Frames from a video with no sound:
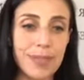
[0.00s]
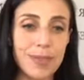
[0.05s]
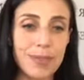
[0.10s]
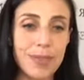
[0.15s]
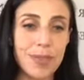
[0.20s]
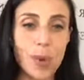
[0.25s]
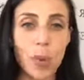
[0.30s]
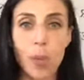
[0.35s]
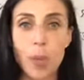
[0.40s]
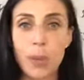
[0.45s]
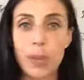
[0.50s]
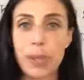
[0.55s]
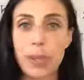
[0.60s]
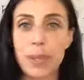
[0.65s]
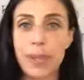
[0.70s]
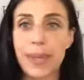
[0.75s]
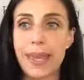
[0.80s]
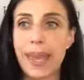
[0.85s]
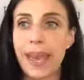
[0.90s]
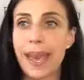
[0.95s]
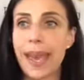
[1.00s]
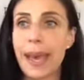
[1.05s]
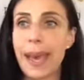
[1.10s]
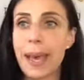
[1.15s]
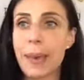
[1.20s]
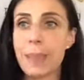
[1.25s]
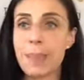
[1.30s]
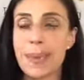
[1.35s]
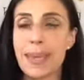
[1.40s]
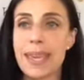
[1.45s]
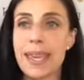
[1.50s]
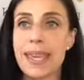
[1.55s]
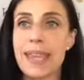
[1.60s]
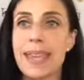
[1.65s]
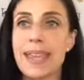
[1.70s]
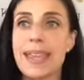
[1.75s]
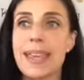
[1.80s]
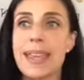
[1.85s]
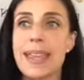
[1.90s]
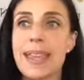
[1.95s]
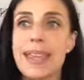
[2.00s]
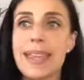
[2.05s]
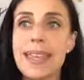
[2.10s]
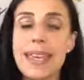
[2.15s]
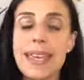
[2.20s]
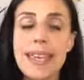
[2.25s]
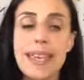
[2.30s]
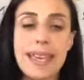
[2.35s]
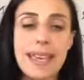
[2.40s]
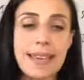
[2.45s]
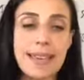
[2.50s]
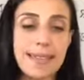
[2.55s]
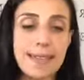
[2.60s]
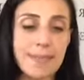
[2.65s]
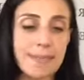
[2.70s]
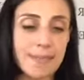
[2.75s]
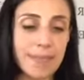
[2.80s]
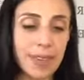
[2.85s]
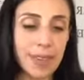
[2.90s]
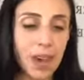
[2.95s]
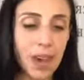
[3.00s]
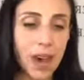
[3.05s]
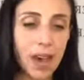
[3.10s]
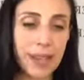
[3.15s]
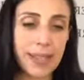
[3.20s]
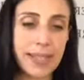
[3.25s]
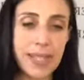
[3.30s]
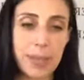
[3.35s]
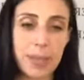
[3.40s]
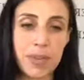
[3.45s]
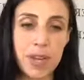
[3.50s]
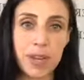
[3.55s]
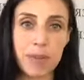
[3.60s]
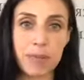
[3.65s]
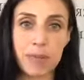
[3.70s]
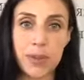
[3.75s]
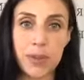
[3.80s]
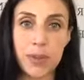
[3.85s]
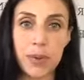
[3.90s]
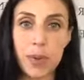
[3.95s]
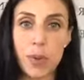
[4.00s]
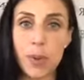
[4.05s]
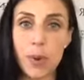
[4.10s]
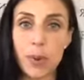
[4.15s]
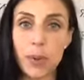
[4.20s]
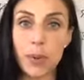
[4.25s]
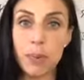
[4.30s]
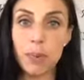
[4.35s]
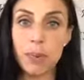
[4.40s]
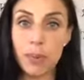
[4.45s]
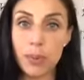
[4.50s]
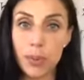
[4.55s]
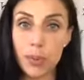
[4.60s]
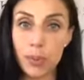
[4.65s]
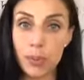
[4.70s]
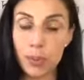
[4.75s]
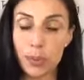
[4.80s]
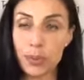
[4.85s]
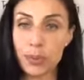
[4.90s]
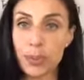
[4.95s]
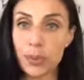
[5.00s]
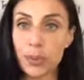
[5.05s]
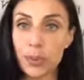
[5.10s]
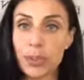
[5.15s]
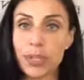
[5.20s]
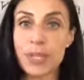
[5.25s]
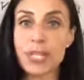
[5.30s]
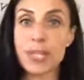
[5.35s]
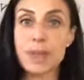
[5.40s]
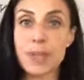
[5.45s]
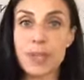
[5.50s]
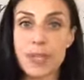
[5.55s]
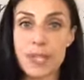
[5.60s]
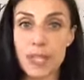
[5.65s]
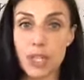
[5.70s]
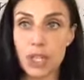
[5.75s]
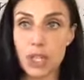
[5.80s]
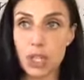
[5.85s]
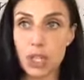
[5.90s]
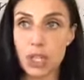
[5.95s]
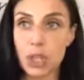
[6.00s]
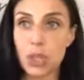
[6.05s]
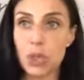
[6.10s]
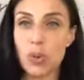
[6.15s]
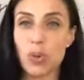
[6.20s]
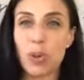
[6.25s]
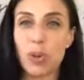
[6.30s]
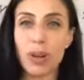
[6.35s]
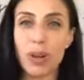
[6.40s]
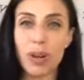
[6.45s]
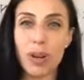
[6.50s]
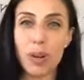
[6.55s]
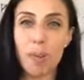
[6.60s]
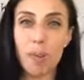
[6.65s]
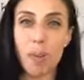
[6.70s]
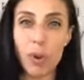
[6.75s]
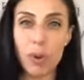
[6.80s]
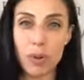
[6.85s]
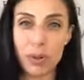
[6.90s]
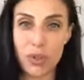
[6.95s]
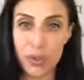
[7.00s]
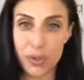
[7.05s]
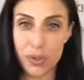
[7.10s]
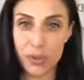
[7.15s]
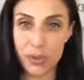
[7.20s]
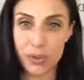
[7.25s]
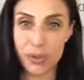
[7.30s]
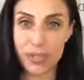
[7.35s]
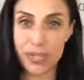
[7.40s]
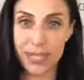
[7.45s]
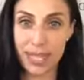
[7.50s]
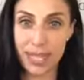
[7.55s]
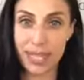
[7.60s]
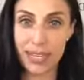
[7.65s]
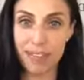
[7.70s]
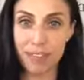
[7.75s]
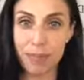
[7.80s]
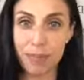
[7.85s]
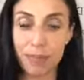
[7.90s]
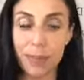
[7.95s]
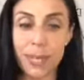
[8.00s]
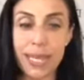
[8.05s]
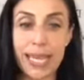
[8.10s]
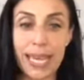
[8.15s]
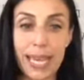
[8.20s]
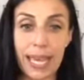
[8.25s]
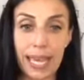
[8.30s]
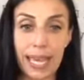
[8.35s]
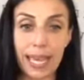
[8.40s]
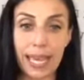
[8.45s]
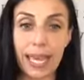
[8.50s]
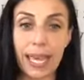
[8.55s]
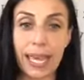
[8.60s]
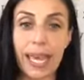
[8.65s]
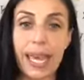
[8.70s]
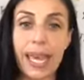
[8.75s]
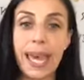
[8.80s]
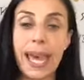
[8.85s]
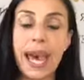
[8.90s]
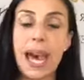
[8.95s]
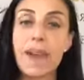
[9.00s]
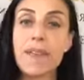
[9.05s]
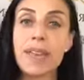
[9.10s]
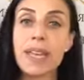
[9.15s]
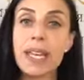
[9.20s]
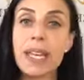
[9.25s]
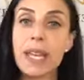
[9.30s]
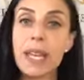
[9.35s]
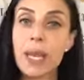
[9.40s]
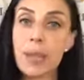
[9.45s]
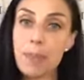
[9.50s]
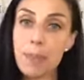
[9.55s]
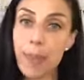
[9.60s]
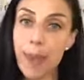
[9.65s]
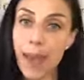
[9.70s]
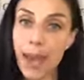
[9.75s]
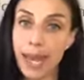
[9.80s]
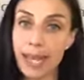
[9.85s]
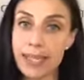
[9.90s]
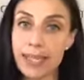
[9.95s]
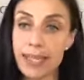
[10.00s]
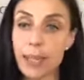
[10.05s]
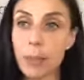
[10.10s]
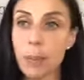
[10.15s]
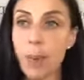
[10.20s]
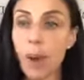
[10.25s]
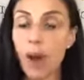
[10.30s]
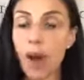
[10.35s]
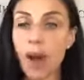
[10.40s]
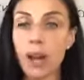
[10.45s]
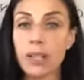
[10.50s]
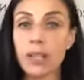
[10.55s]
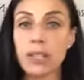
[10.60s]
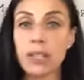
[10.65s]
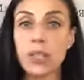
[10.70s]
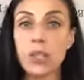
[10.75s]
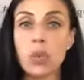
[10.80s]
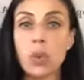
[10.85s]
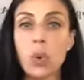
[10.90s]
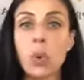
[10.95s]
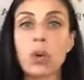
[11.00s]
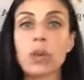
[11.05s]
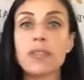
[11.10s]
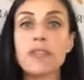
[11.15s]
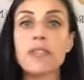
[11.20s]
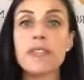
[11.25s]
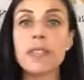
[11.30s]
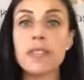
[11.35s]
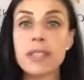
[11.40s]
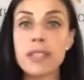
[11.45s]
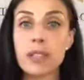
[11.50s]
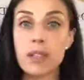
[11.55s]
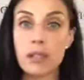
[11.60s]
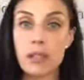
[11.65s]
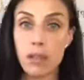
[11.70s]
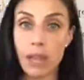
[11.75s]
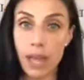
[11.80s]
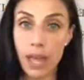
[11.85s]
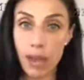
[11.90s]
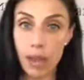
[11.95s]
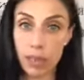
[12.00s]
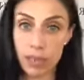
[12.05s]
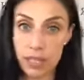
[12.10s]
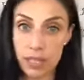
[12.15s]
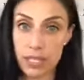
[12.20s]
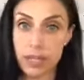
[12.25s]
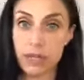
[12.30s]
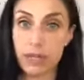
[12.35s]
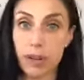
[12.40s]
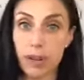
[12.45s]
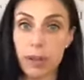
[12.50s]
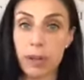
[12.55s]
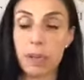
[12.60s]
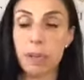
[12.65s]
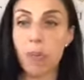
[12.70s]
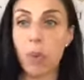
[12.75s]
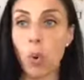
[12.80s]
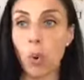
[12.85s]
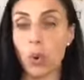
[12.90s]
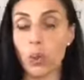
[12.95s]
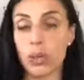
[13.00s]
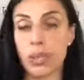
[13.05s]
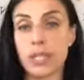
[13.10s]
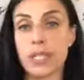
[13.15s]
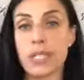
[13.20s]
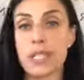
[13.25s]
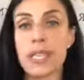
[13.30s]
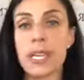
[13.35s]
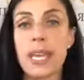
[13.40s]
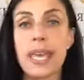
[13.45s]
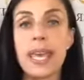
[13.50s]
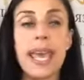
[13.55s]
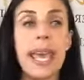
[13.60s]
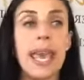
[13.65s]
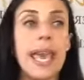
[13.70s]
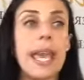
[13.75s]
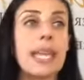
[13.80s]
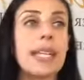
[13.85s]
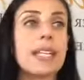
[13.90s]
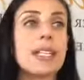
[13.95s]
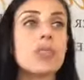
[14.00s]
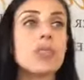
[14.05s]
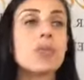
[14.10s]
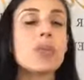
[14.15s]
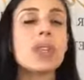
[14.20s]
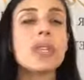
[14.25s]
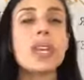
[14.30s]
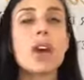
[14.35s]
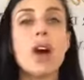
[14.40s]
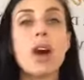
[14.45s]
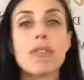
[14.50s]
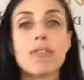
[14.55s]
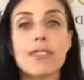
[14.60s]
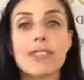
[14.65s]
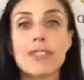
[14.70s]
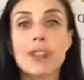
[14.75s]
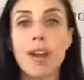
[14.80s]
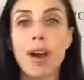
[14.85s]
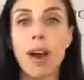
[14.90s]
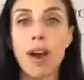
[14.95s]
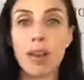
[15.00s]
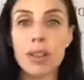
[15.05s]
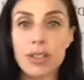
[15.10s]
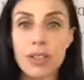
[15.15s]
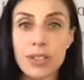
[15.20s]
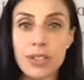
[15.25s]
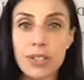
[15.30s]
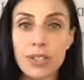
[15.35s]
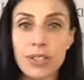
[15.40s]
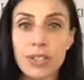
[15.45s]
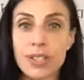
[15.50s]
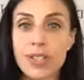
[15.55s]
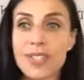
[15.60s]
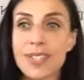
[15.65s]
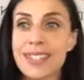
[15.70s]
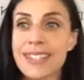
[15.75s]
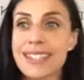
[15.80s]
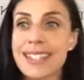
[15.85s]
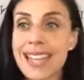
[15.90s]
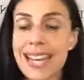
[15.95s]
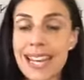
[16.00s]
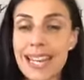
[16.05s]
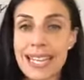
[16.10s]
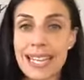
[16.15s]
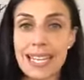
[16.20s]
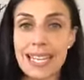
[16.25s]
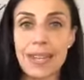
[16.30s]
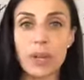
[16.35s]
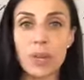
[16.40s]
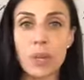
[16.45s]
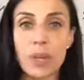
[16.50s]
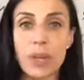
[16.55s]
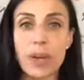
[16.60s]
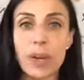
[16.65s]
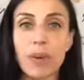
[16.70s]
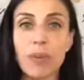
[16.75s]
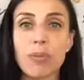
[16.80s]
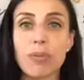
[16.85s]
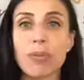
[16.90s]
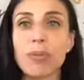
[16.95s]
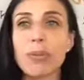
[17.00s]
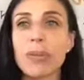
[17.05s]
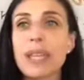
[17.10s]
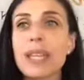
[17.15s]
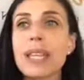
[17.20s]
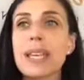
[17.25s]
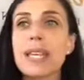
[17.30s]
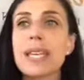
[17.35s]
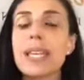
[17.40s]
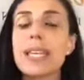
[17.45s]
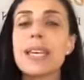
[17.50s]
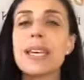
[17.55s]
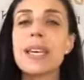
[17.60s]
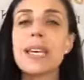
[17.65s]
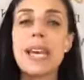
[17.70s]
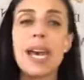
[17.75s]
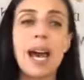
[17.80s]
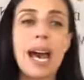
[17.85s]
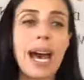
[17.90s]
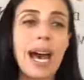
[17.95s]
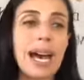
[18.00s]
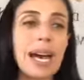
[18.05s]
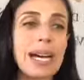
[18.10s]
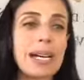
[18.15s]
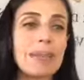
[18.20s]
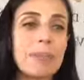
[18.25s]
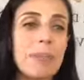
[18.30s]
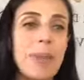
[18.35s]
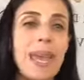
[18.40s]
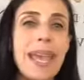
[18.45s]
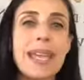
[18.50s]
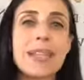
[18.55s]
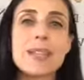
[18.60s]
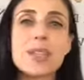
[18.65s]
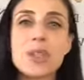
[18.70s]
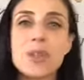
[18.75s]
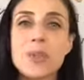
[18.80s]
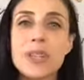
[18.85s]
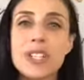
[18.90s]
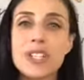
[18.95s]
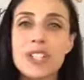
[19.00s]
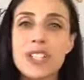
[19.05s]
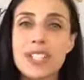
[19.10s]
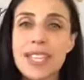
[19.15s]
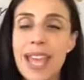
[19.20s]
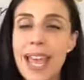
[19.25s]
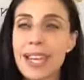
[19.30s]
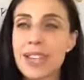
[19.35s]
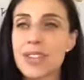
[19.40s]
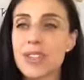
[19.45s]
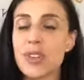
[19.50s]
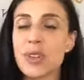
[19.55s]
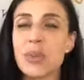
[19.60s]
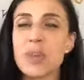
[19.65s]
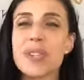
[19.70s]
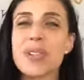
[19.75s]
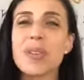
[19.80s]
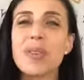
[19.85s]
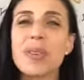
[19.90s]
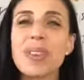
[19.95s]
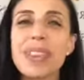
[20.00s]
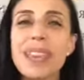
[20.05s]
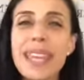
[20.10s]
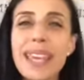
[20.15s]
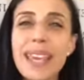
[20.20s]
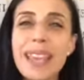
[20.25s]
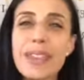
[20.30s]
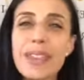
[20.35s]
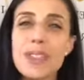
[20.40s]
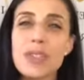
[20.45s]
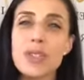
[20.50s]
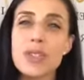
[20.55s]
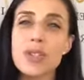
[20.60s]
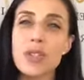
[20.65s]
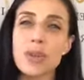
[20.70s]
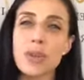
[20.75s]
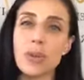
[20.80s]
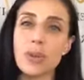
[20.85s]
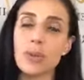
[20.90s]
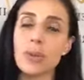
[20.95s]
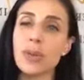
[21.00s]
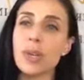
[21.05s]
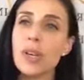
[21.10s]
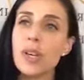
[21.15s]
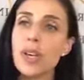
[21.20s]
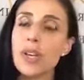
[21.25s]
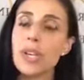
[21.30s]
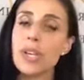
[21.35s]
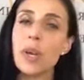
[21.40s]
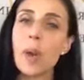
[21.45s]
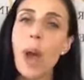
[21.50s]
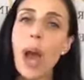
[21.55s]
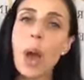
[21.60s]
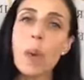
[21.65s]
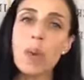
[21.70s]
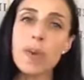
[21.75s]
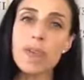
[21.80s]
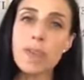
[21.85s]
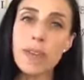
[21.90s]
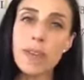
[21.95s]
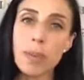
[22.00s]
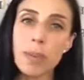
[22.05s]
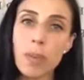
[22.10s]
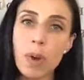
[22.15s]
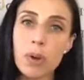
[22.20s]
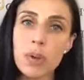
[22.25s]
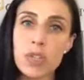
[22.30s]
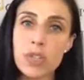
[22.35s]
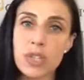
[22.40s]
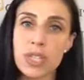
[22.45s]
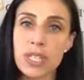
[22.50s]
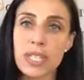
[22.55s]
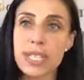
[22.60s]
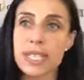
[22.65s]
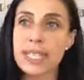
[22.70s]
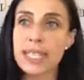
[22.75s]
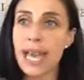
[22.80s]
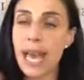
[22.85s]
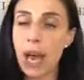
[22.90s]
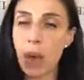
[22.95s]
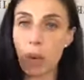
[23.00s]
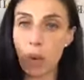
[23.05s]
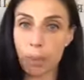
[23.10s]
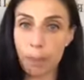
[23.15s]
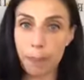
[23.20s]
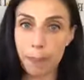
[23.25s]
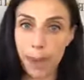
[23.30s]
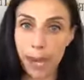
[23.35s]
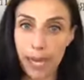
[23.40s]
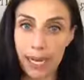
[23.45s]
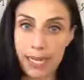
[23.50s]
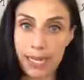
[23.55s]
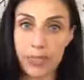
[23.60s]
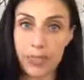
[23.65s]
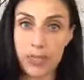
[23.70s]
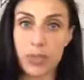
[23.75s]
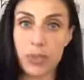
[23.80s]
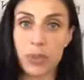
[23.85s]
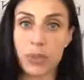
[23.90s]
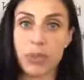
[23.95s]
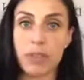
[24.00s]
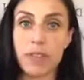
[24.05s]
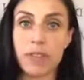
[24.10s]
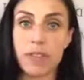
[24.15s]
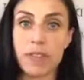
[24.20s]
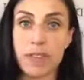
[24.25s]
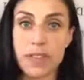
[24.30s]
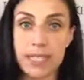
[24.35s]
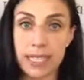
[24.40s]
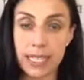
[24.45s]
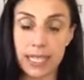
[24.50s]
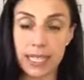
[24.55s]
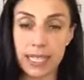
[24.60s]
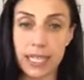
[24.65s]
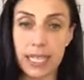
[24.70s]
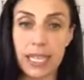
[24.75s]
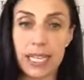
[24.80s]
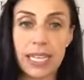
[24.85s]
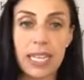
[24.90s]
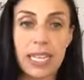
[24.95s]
don't worry, be happy, the concept of your mood, your disposition, your emotional state of being having an impact upon your physical health is very important. And it's really often understated. We don't really pay too much attention, or we don't link the two. How we feel emotionally to how our body is doing physically.